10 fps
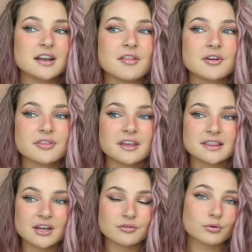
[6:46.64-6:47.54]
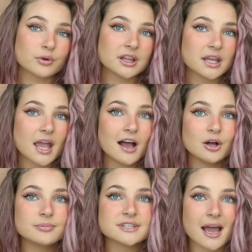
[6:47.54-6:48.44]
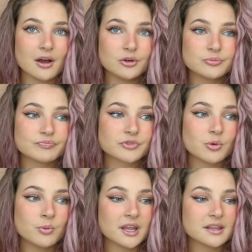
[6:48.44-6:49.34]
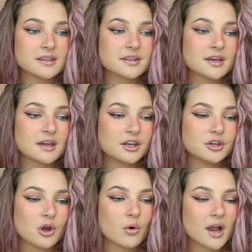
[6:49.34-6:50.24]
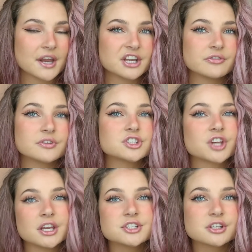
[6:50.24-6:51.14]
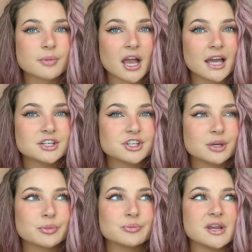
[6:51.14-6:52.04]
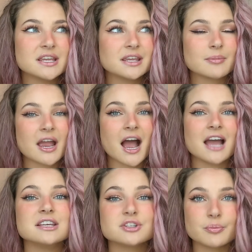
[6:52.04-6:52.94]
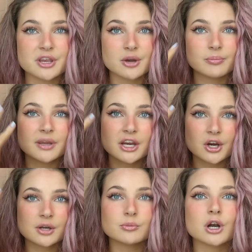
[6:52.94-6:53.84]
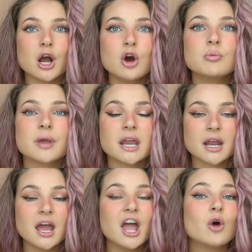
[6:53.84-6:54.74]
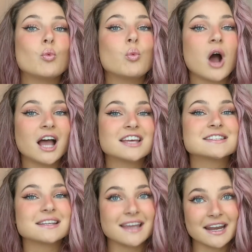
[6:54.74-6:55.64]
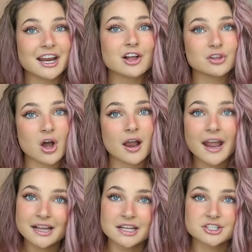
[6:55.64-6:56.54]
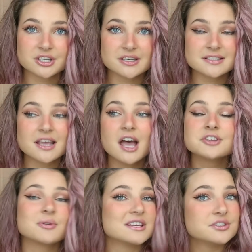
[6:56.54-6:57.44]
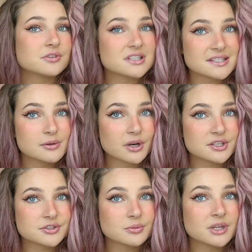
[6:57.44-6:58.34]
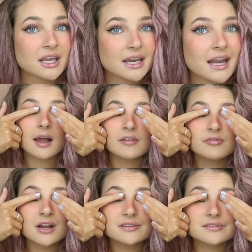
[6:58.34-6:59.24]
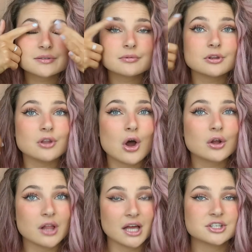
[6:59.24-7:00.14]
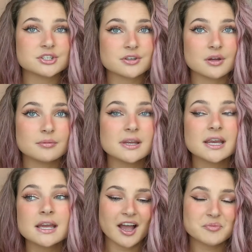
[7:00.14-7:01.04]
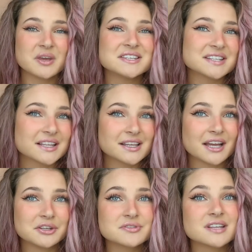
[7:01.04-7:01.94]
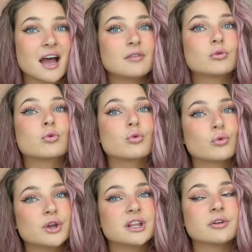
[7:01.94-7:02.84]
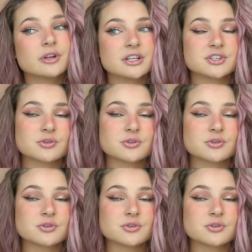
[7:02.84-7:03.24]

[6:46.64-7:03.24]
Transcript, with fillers: Another thing that really helped out with, you know, kind of changing my eye shape and making my eyes appear bigger and more open was getting long eyelashes. So as you could see when I zoomed in, I've got some long lashes on me. Basically, I used to have really, really